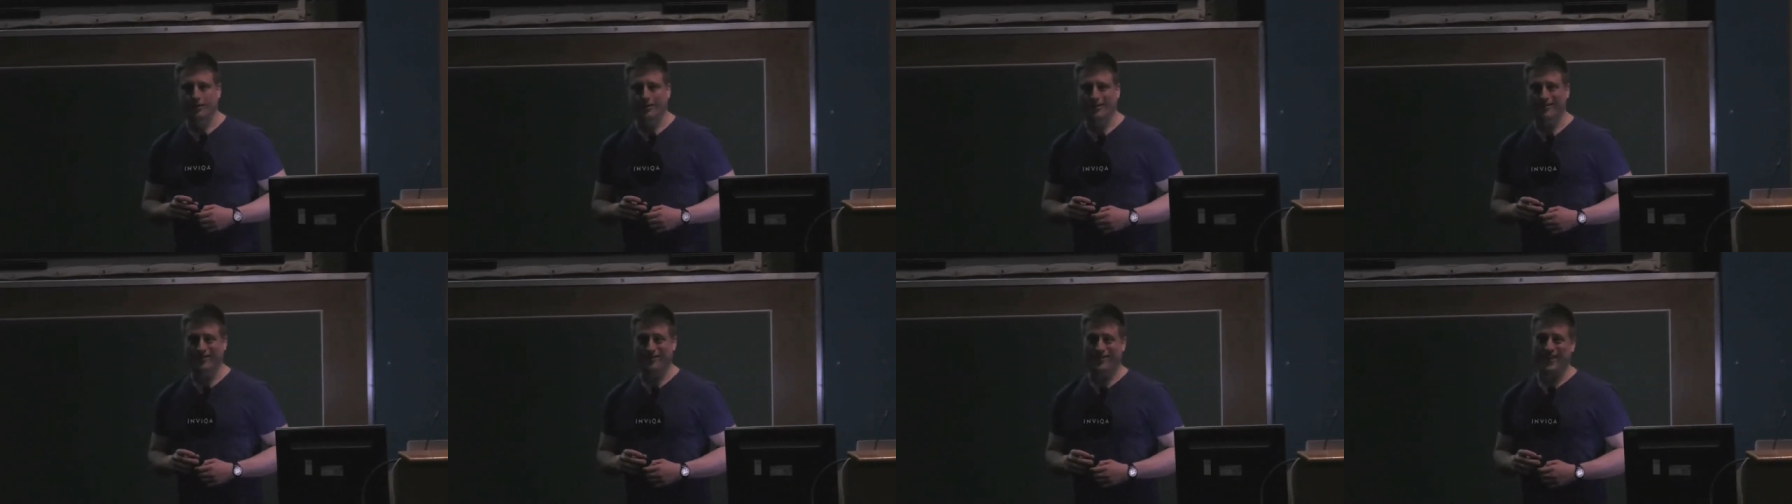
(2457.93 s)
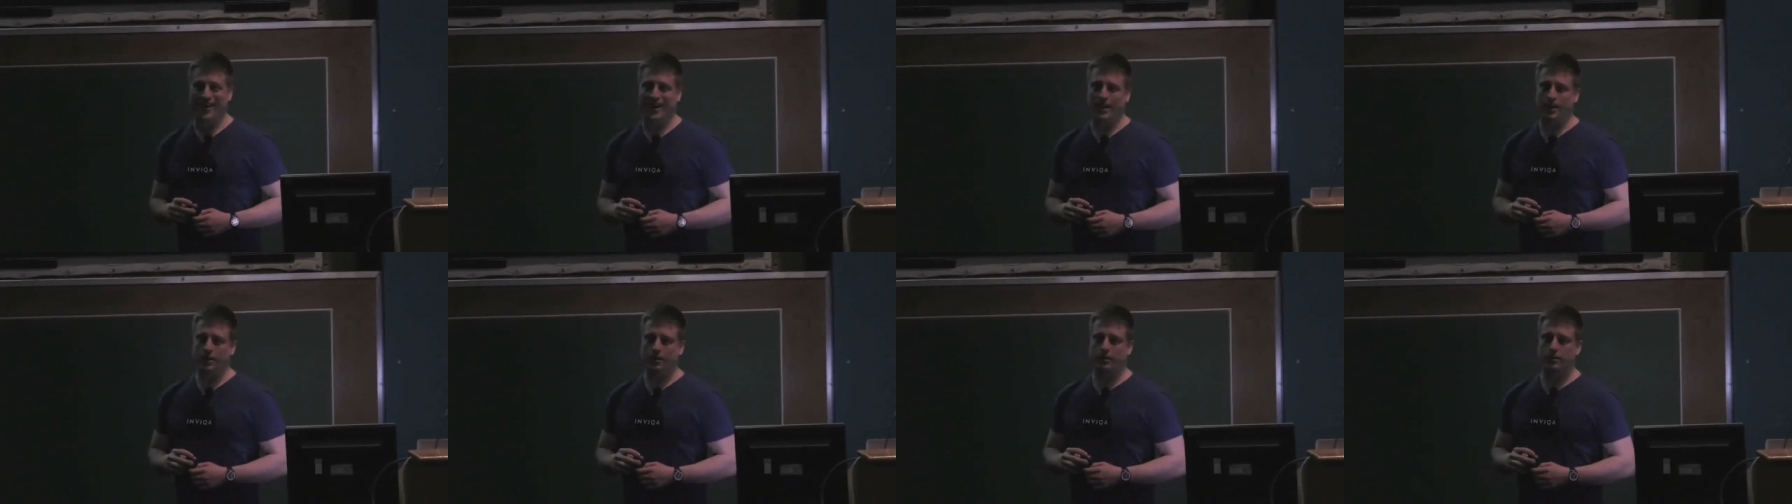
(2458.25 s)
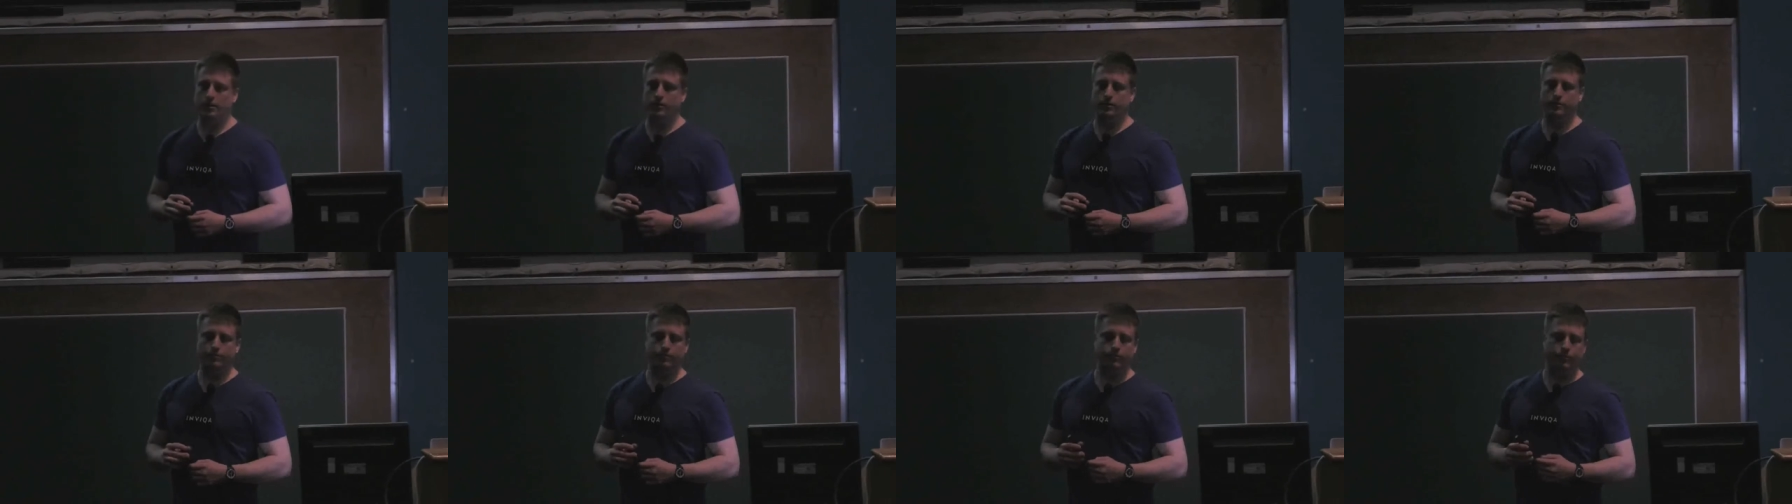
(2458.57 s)
In
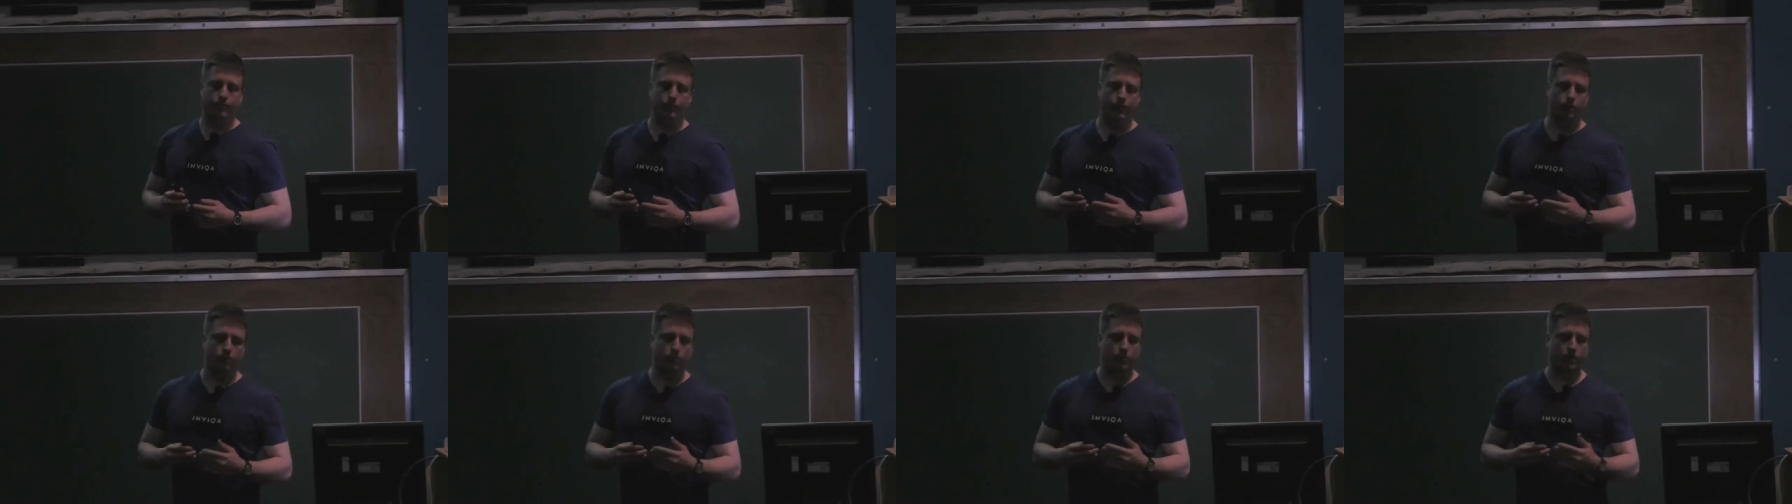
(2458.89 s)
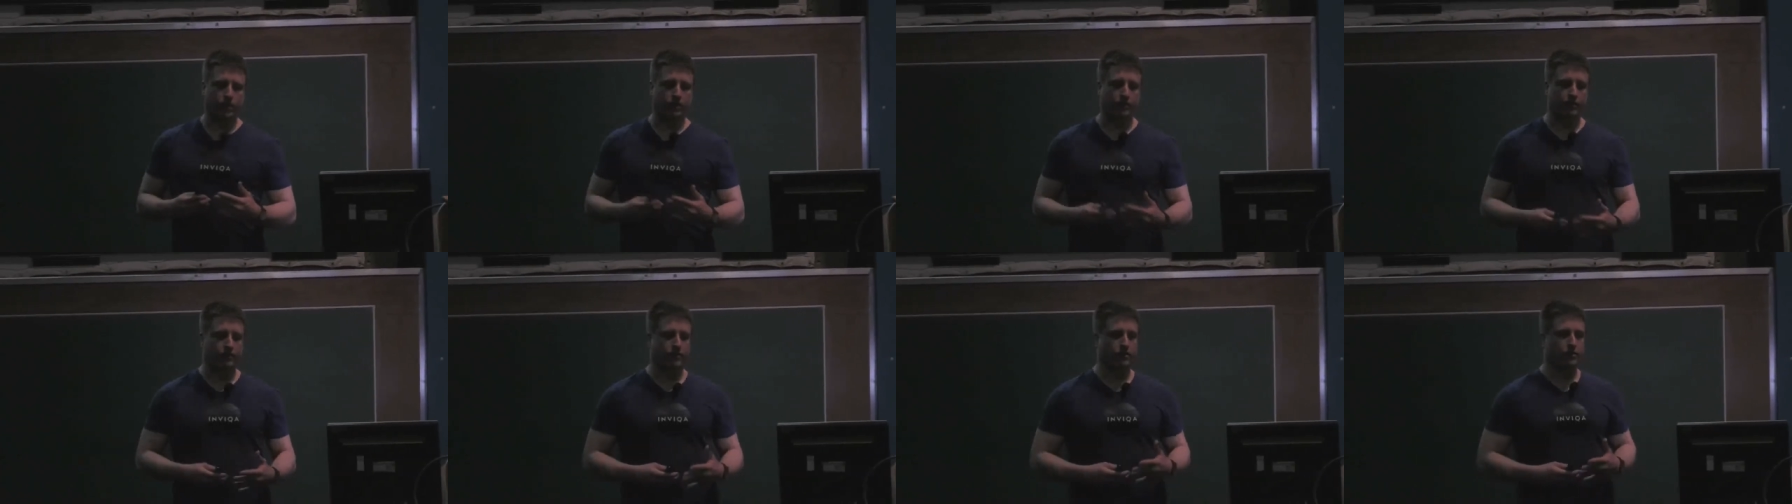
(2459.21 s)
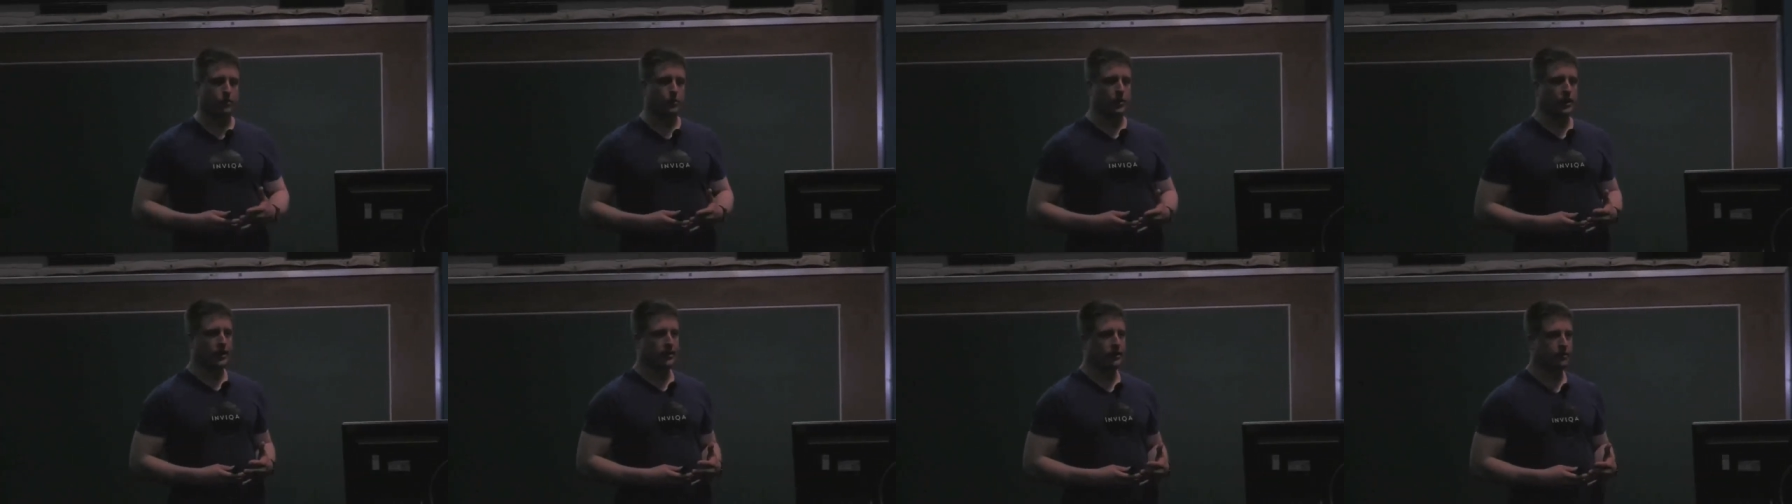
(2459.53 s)
fact, because of
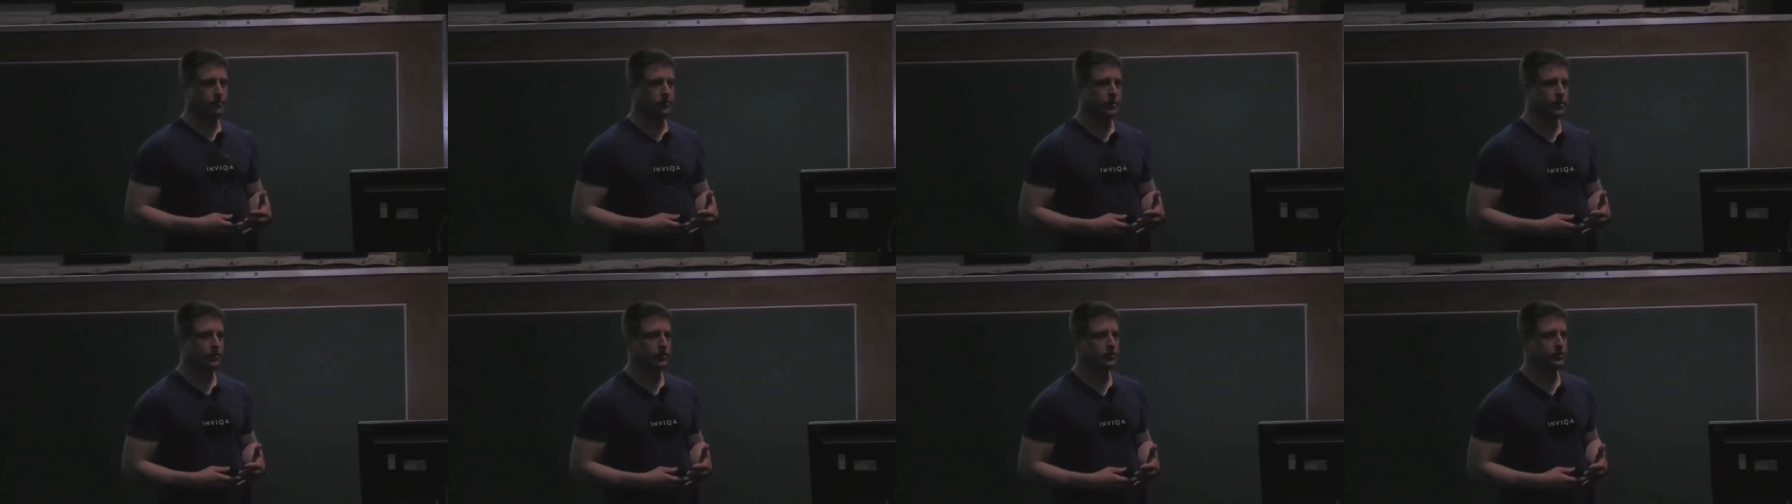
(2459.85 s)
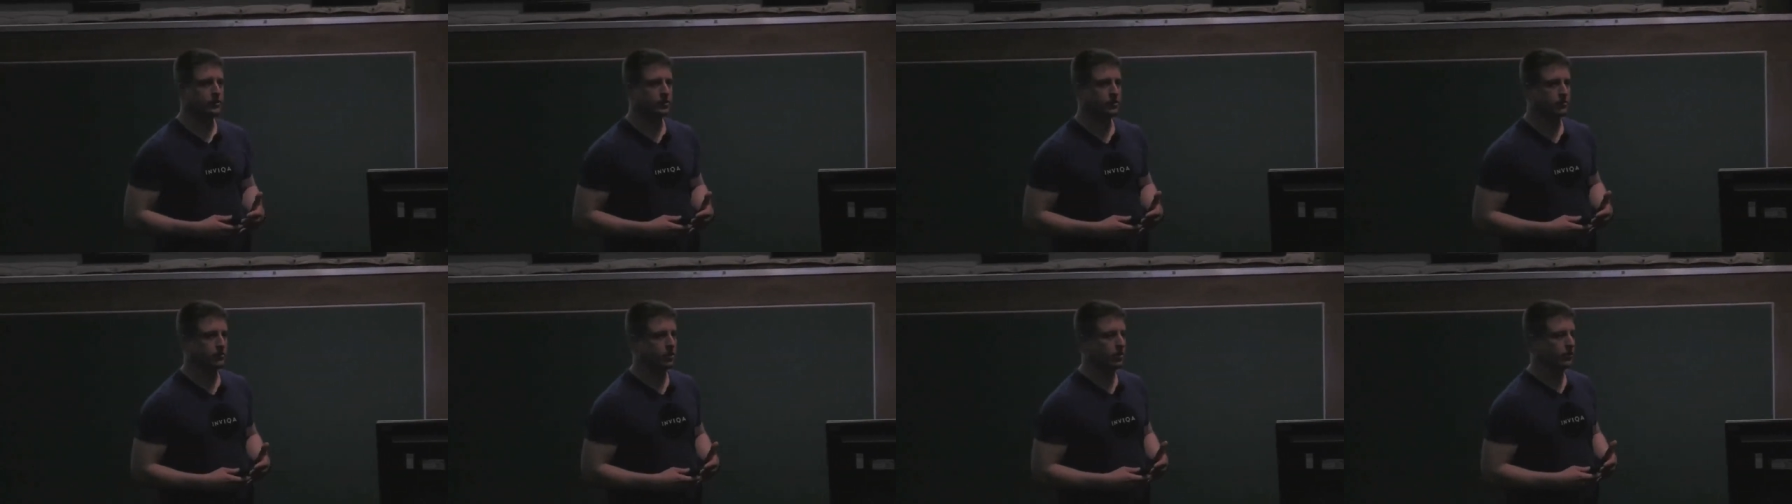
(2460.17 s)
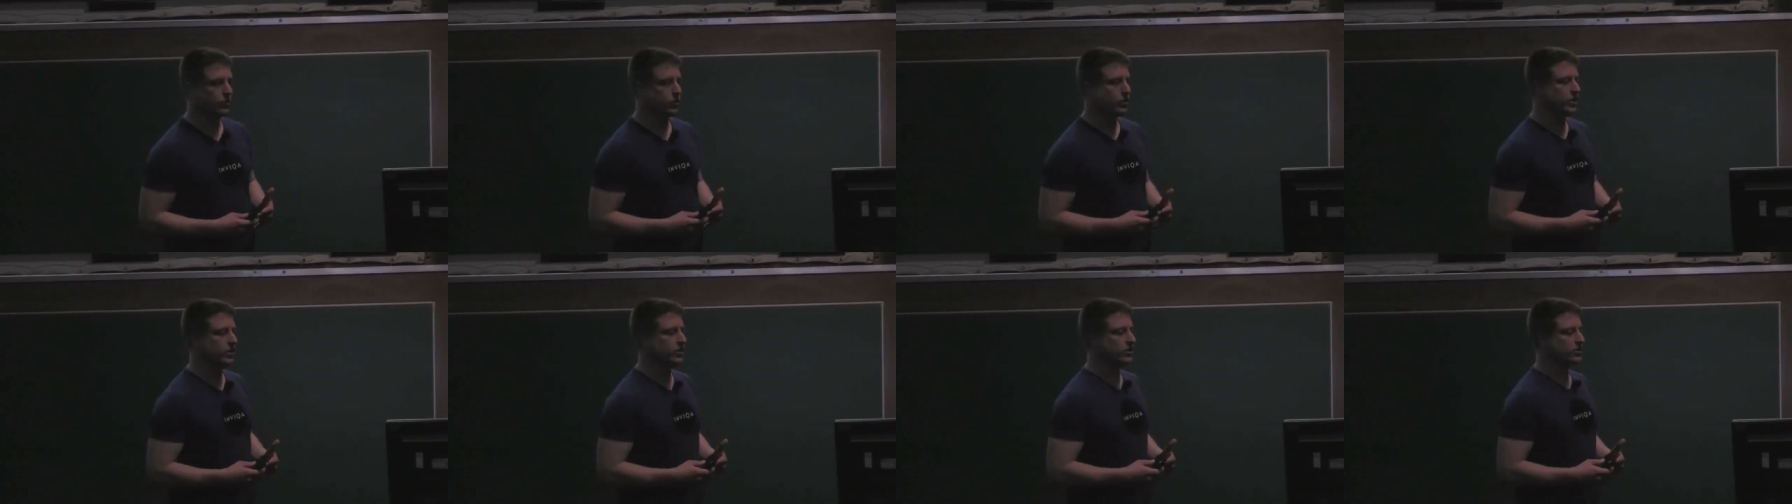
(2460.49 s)
the way the merge
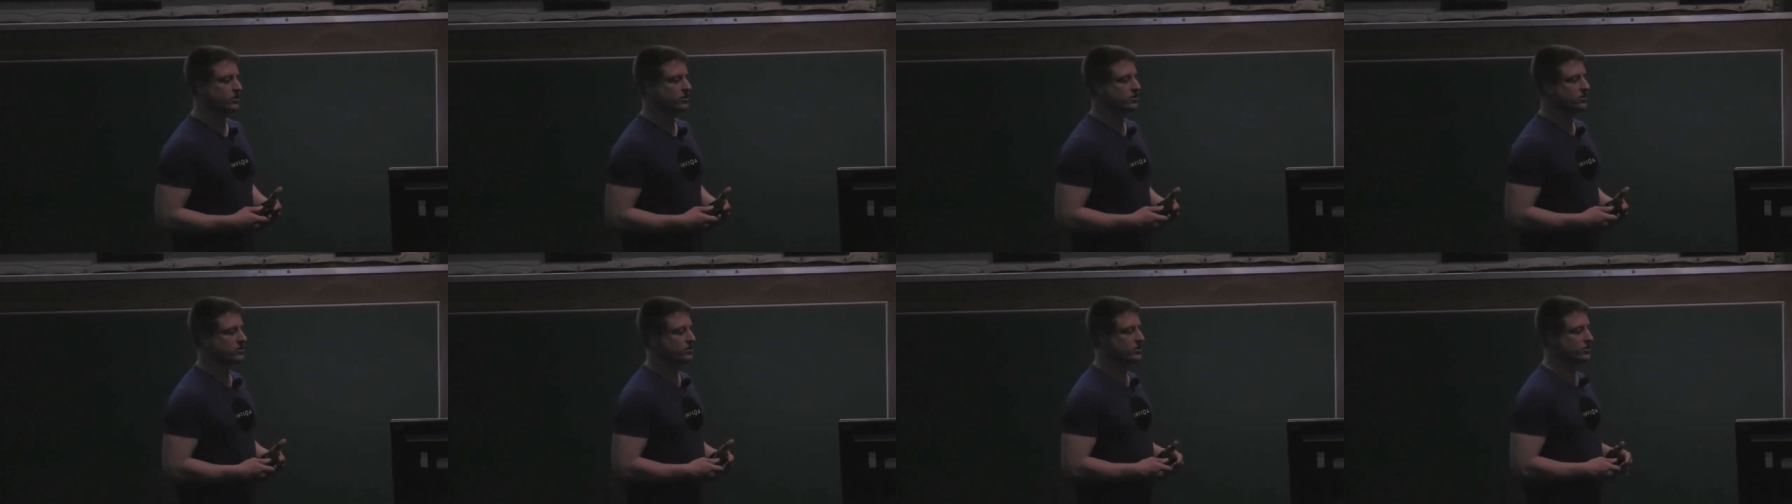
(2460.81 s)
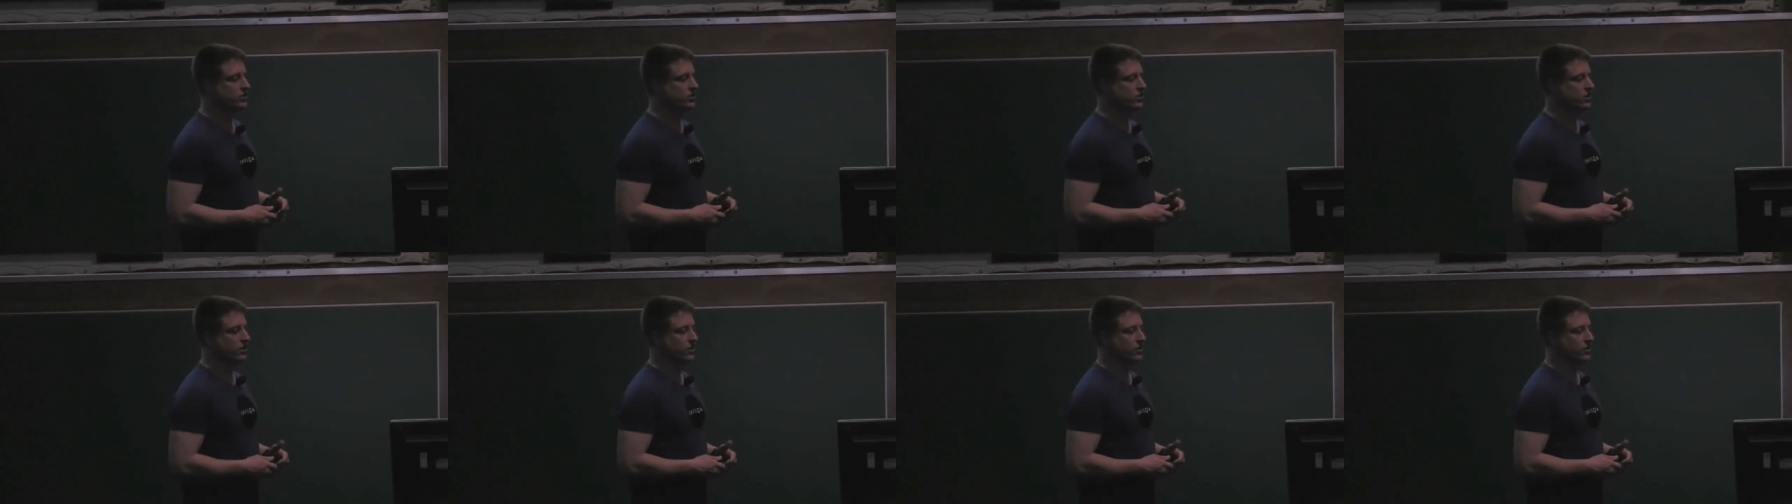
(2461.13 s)
command works,